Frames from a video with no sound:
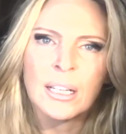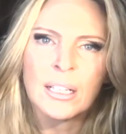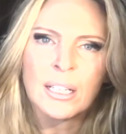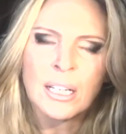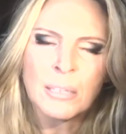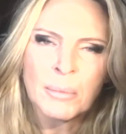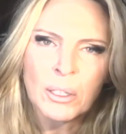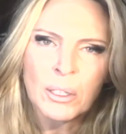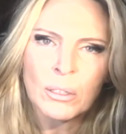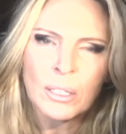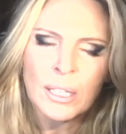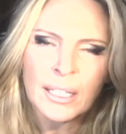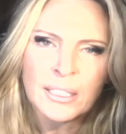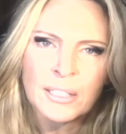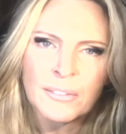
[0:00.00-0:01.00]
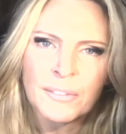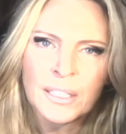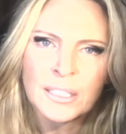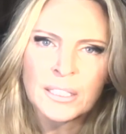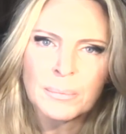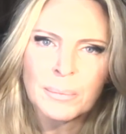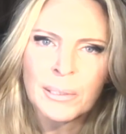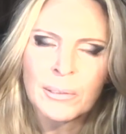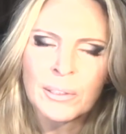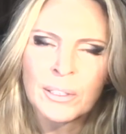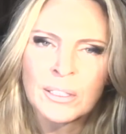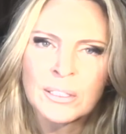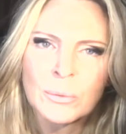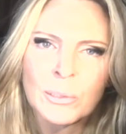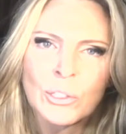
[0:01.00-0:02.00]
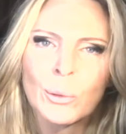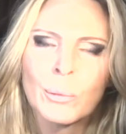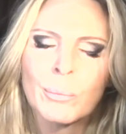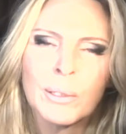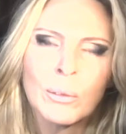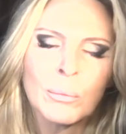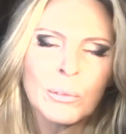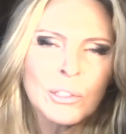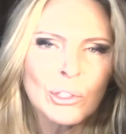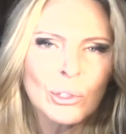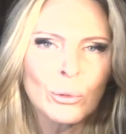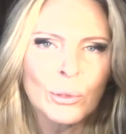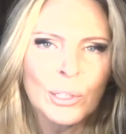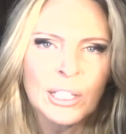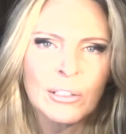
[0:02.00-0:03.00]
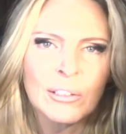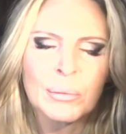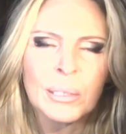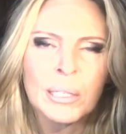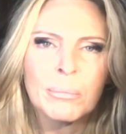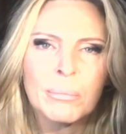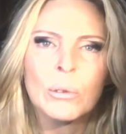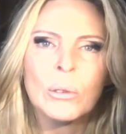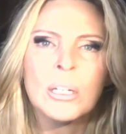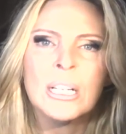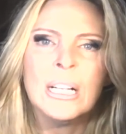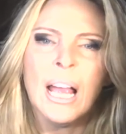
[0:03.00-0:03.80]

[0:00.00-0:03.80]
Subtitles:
karmic collective experience, which will be the majority of people.